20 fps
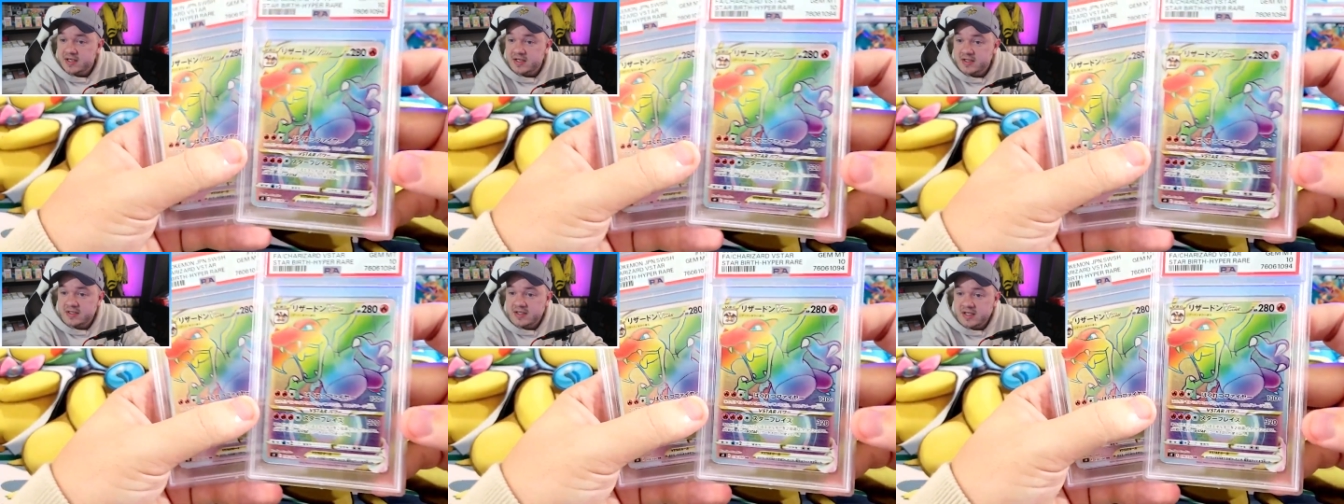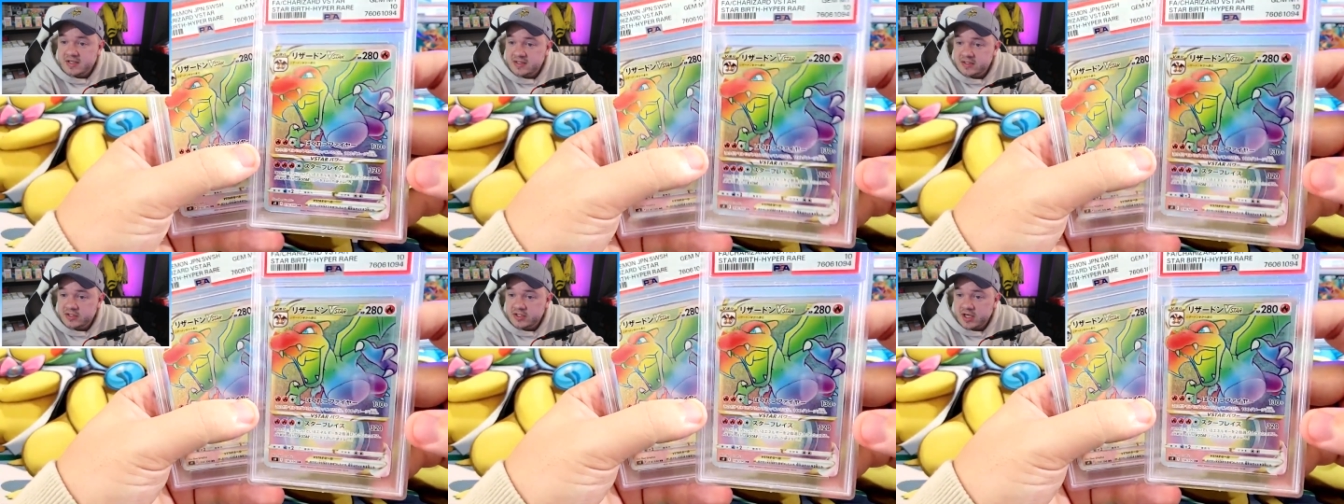did a
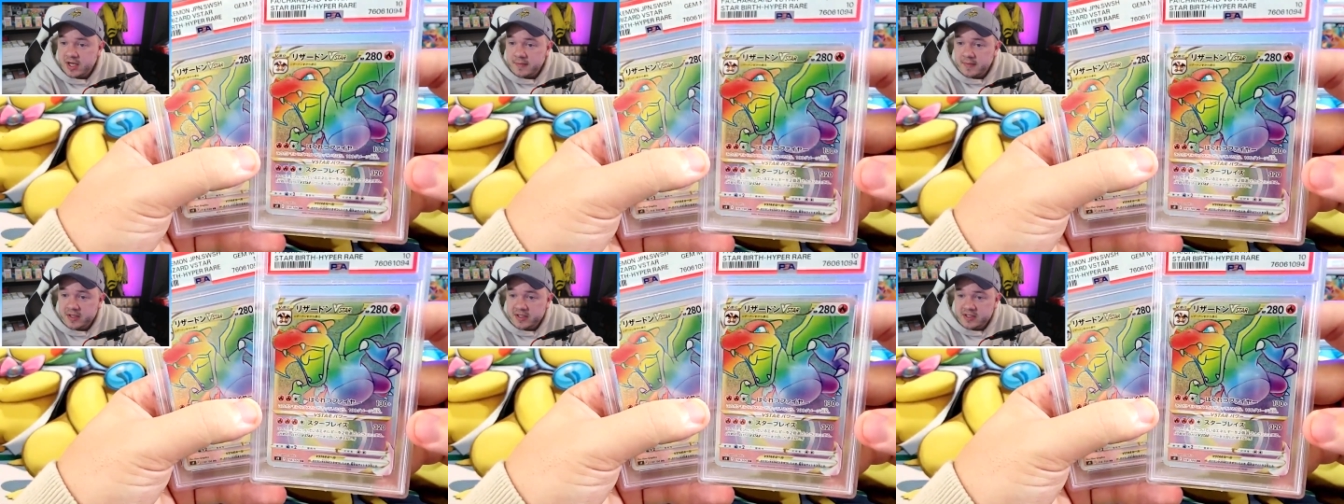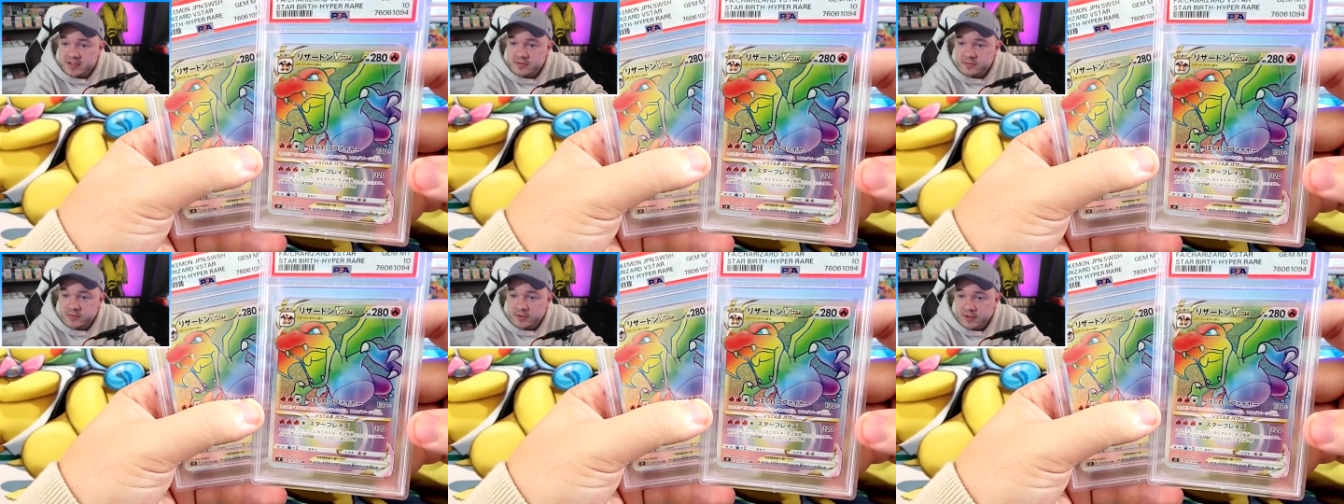decent job on
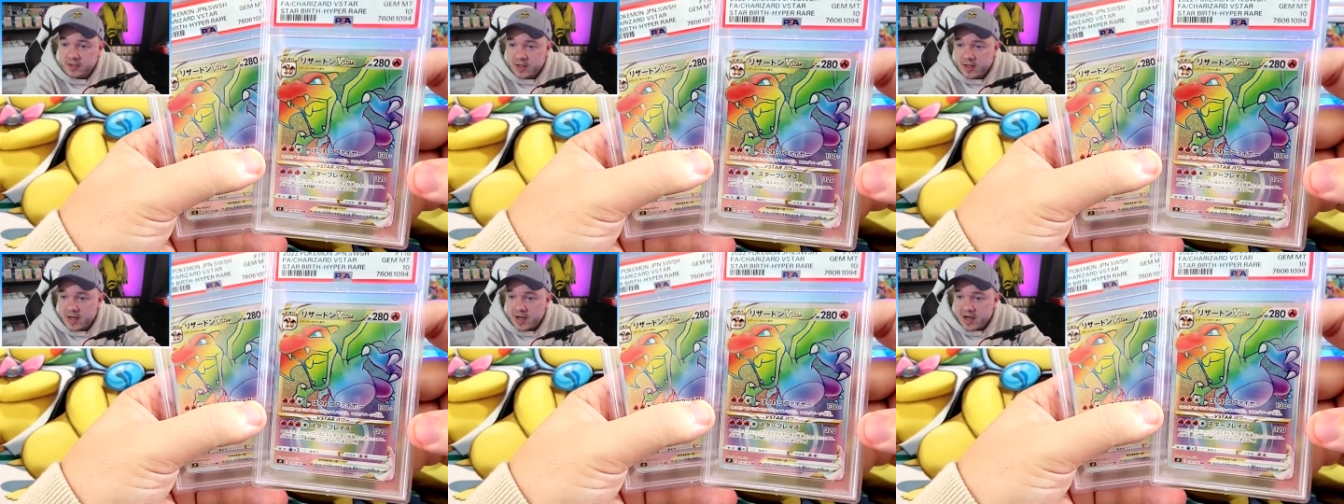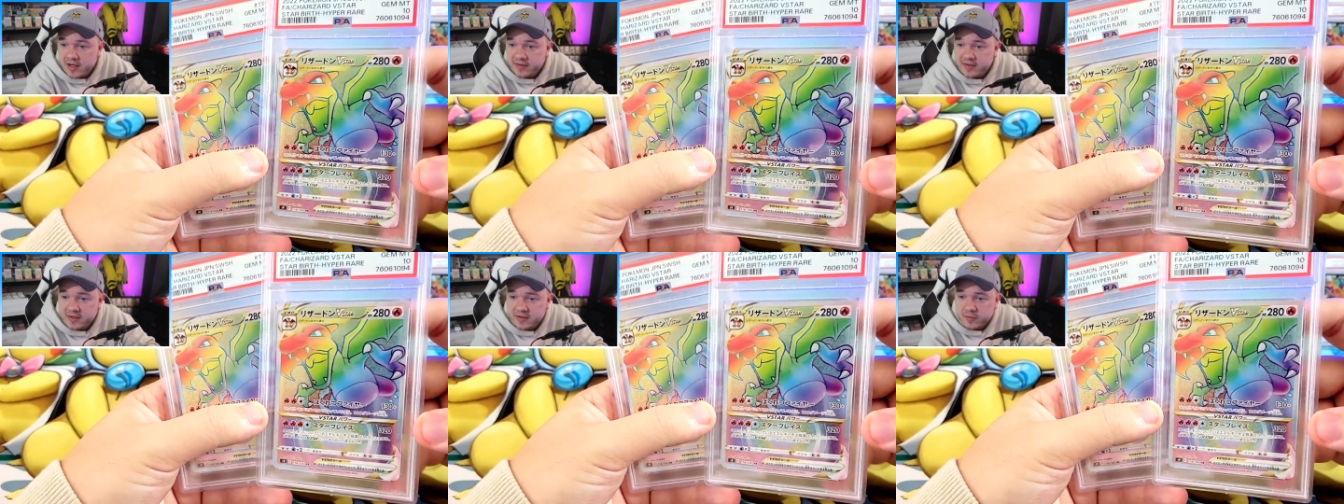this one.
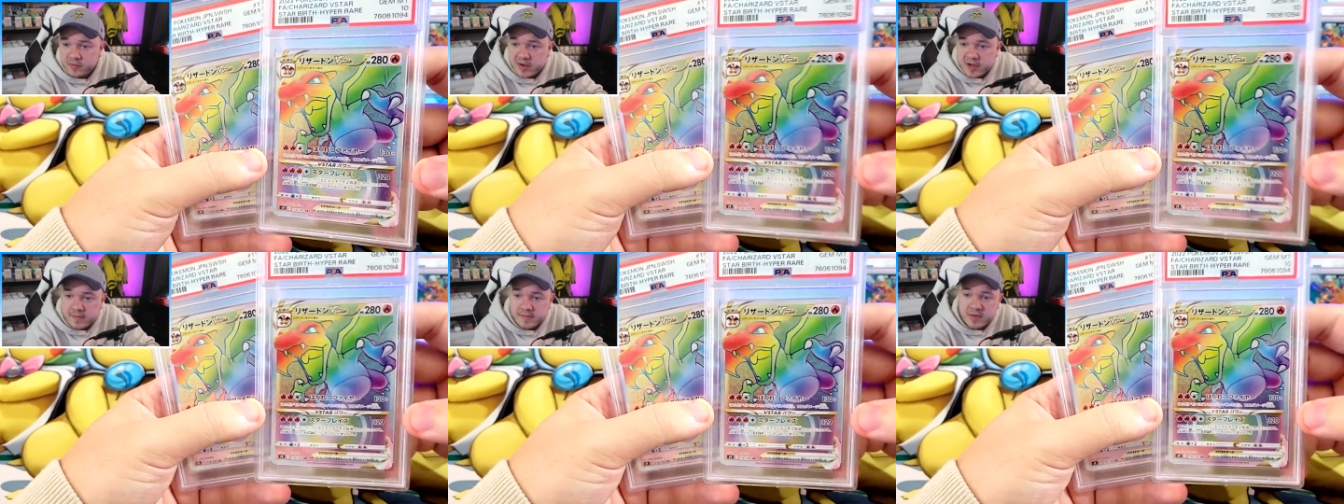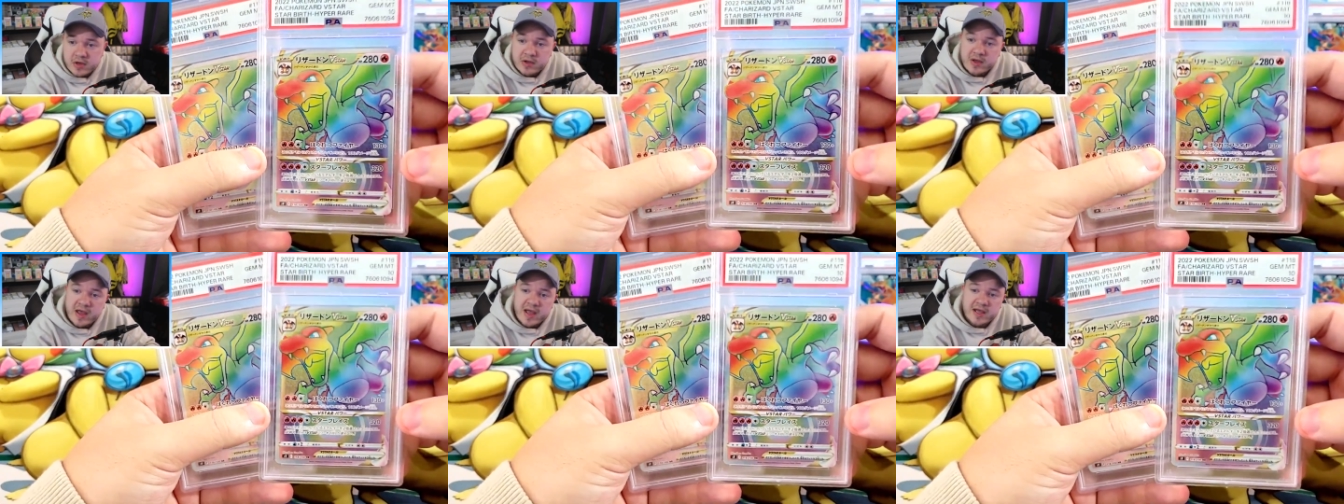I think the
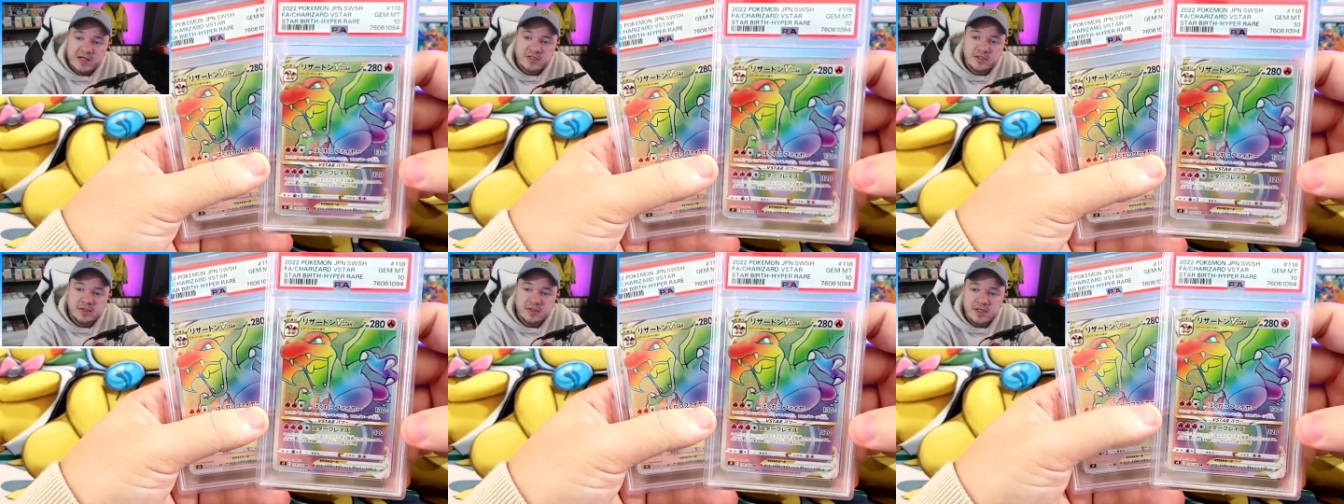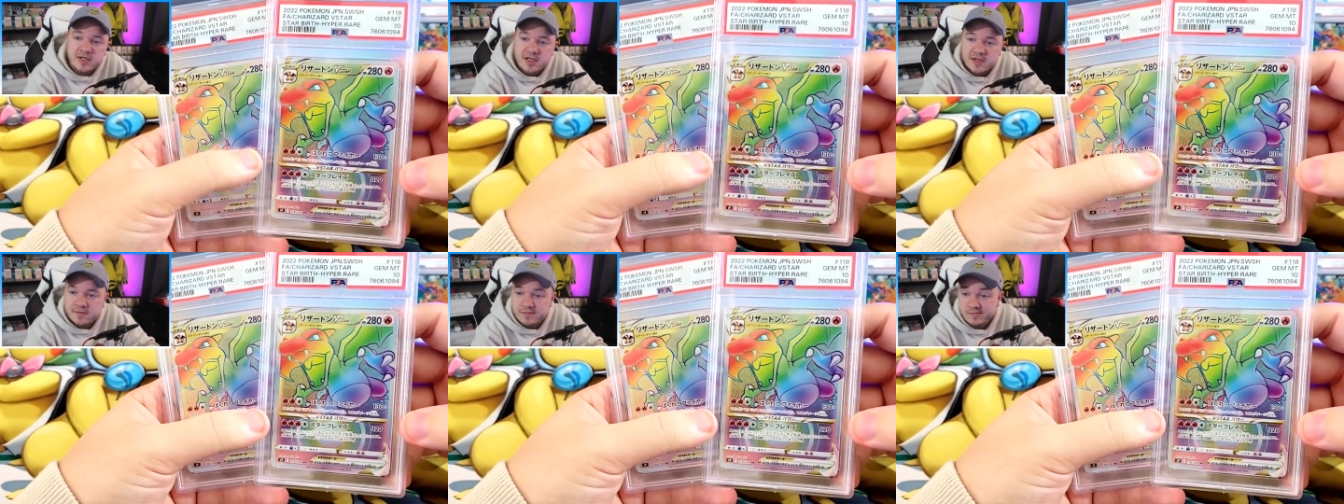rainbow
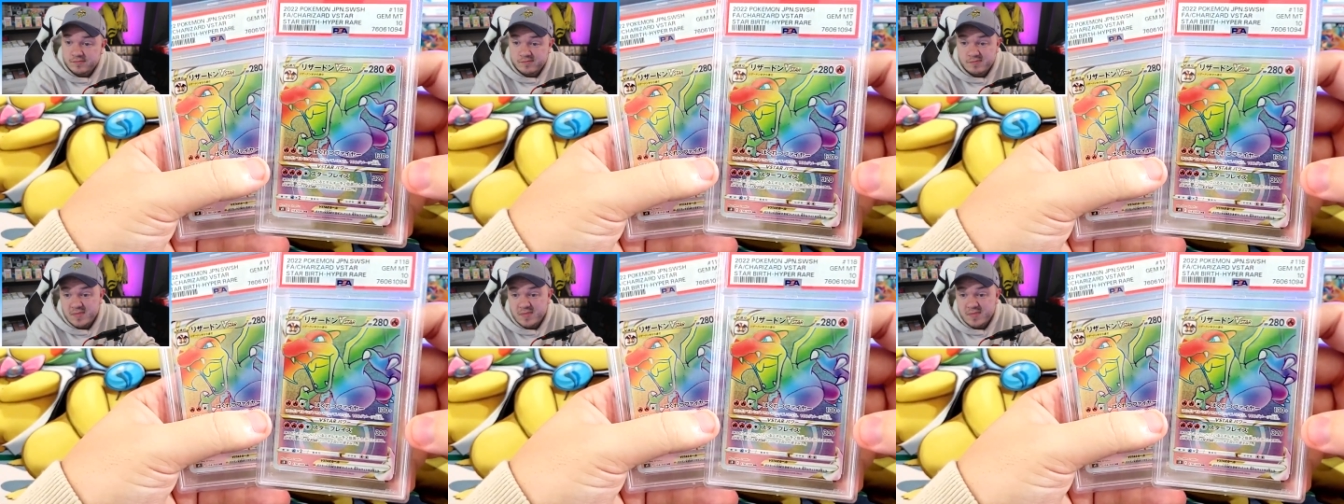actually